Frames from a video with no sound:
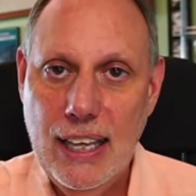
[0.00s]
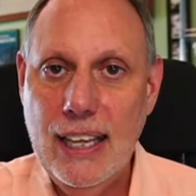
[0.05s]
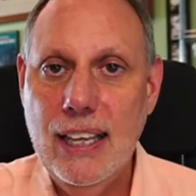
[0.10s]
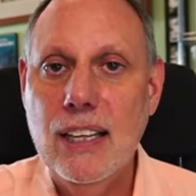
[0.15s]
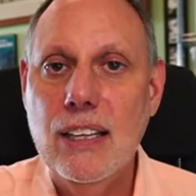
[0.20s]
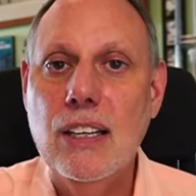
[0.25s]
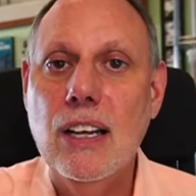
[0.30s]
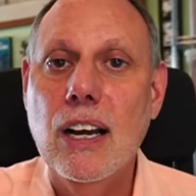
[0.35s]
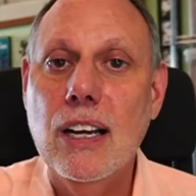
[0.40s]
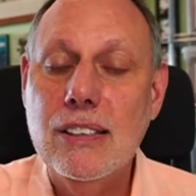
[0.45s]

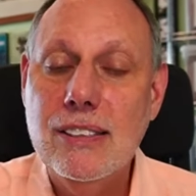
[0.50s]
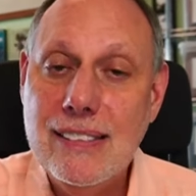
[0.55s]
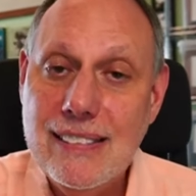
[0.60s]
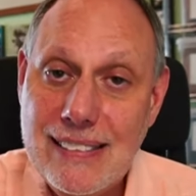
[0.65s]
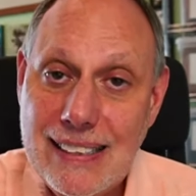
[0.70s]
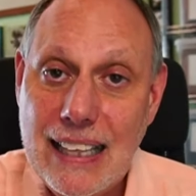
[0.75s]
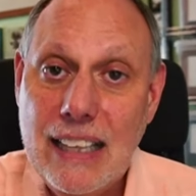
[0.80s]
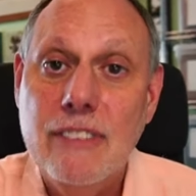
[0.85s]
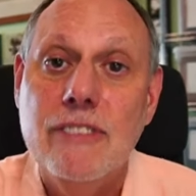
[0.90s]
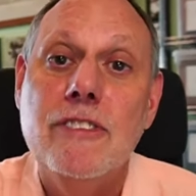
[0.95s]
in a
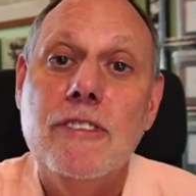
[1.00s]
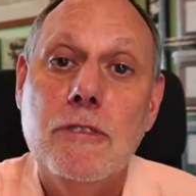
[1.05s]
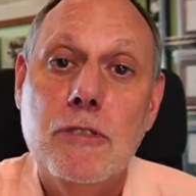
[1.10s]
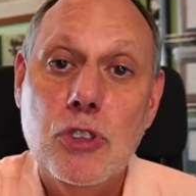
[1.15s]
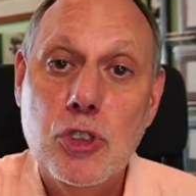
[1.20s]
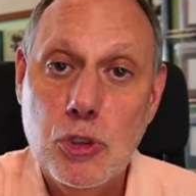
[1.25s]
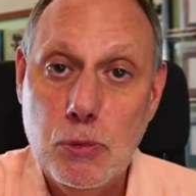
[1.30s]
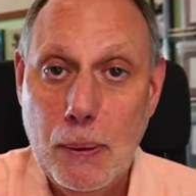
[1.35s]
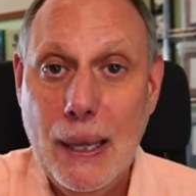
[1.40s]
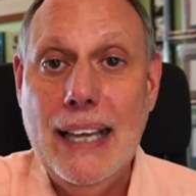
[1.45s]

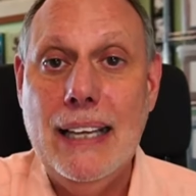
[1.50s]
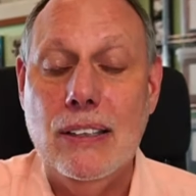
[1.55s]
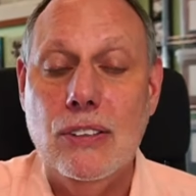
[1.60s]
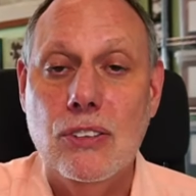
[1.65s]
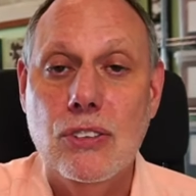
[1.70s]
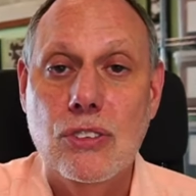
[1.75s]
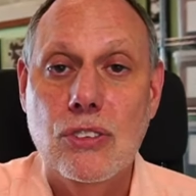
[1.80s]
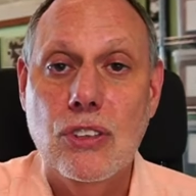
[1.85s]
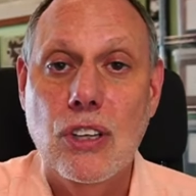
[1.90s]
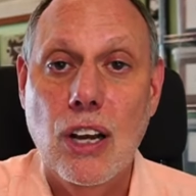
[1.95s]
safe
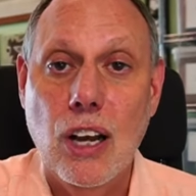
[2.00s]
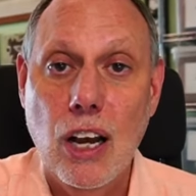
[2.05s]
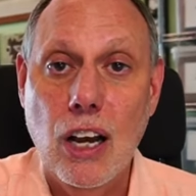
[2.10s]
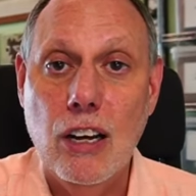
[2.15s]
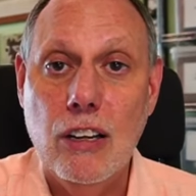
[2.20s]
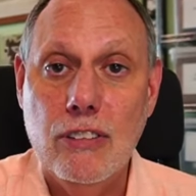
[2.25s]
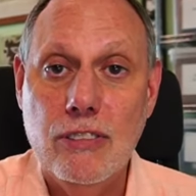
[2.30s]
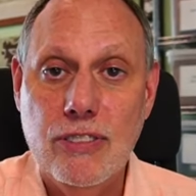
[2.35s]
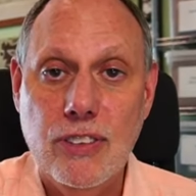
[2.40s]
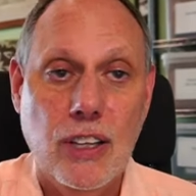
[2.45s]
space
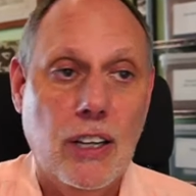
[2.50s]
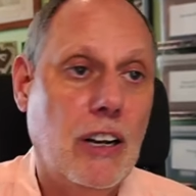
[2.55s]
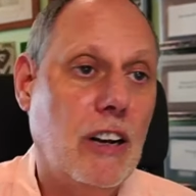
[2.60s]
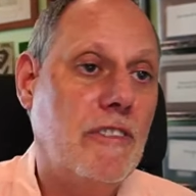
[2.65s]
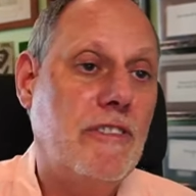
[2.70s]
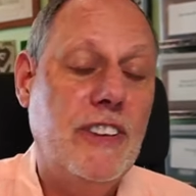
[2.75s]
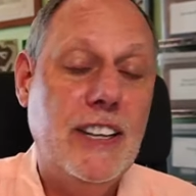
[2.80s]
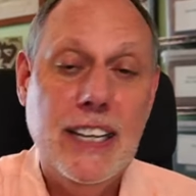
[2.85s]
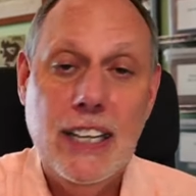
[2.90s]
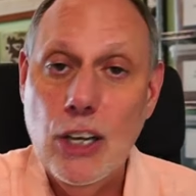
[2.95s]
of
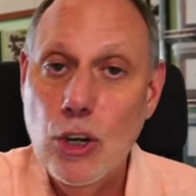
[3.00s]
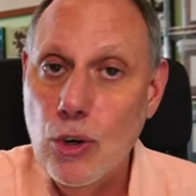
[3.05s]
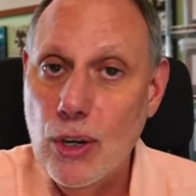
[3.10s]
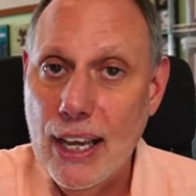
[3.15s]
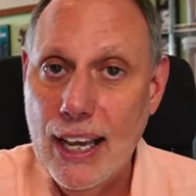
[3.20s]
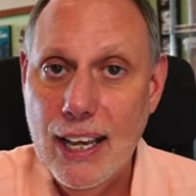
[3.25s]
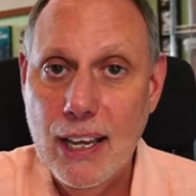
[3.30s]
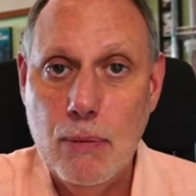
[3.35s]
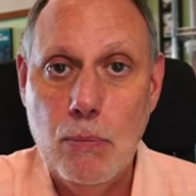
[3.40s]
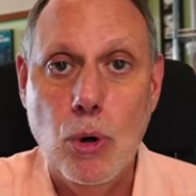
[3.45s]
a video
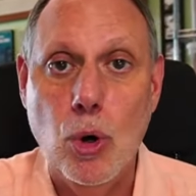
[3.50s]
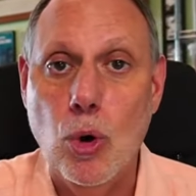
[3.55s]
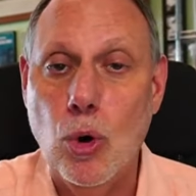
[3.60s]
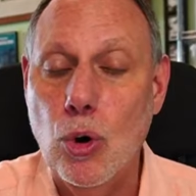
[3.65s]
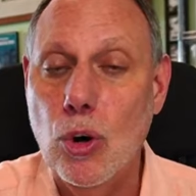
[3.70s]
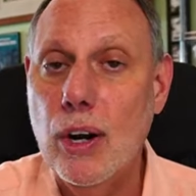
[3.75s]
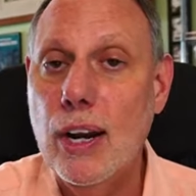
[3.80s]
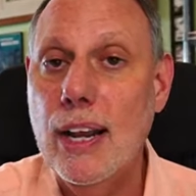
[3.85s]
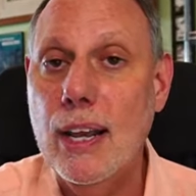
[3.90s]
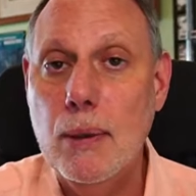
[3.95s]
game
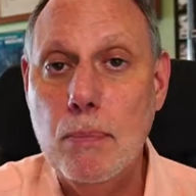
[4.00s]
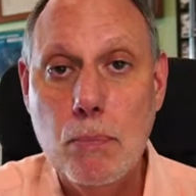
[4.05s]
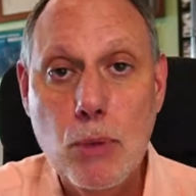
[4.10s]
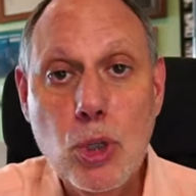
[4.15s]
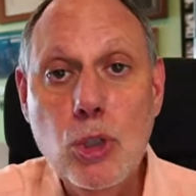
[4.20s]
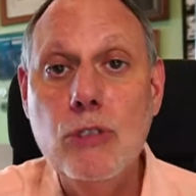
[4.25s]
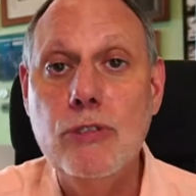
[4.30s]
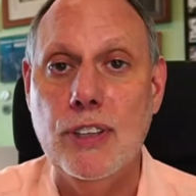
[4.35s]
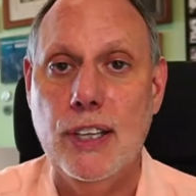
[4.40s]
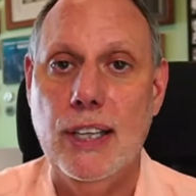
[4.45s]
or a
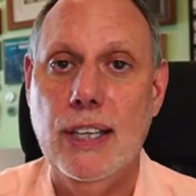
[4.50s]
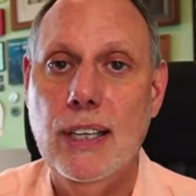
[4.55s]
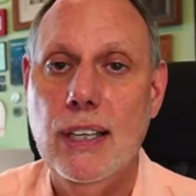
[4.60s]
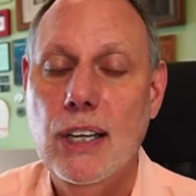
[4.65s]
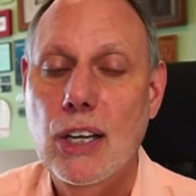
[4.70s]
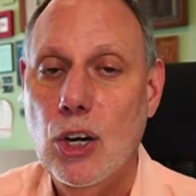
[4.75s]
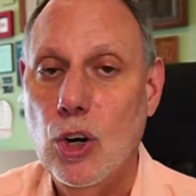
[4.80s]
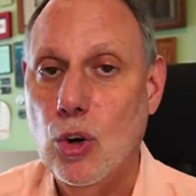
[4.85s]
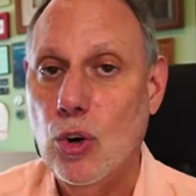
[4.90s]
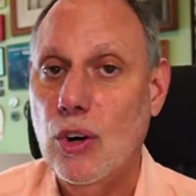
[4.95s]

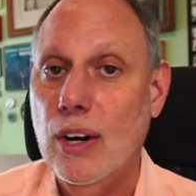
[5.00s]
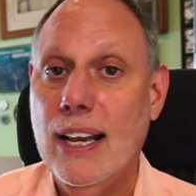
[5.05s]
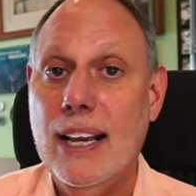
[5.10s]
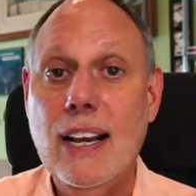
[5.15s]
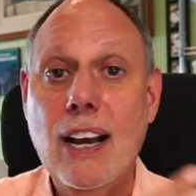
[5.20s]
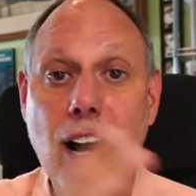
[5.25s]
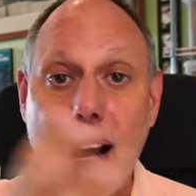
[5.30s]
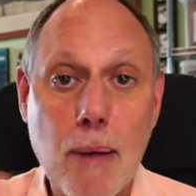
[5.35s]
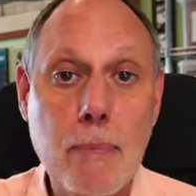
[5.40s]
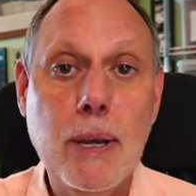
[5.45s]
movie or
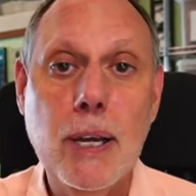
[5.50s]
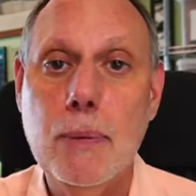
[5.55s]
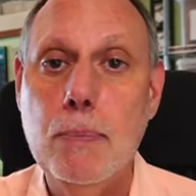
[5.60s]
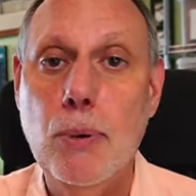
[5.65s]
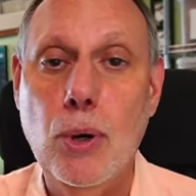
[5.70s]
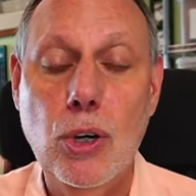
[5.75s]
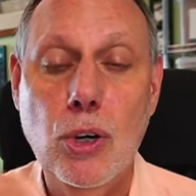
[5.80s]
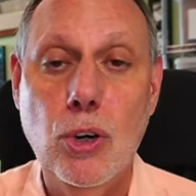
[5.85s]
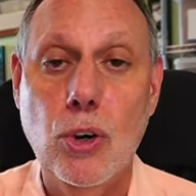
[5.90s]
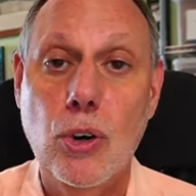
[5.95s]
a
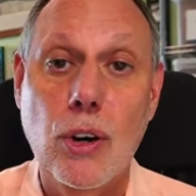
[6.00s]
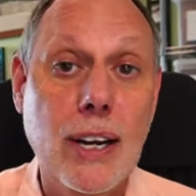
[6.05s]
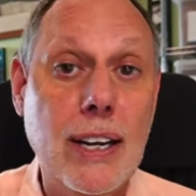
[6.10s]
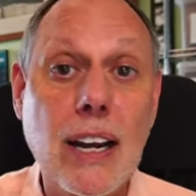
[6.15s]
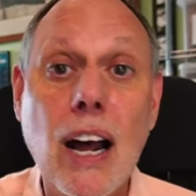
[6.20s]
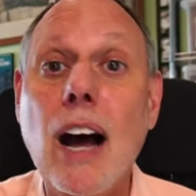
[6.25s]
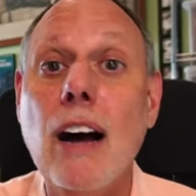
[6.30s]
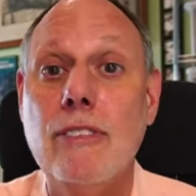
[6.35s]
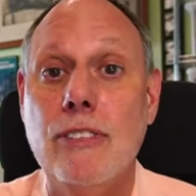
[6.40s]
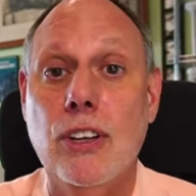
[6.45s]
comic book or
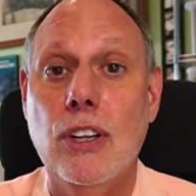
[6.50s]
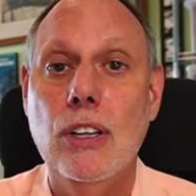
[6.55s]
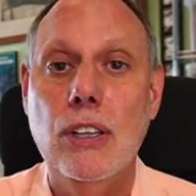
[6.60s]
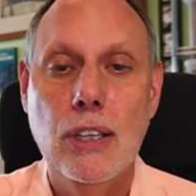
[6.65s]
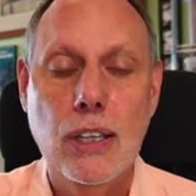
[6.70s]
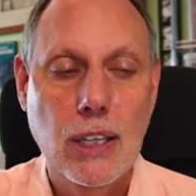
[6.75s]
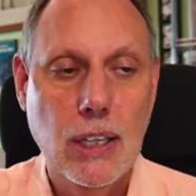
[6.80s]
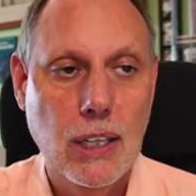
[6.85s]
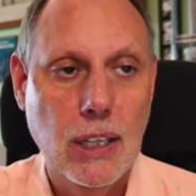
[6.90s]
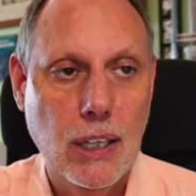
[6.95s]
a
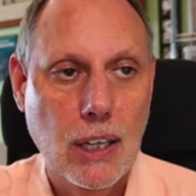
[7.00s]
novel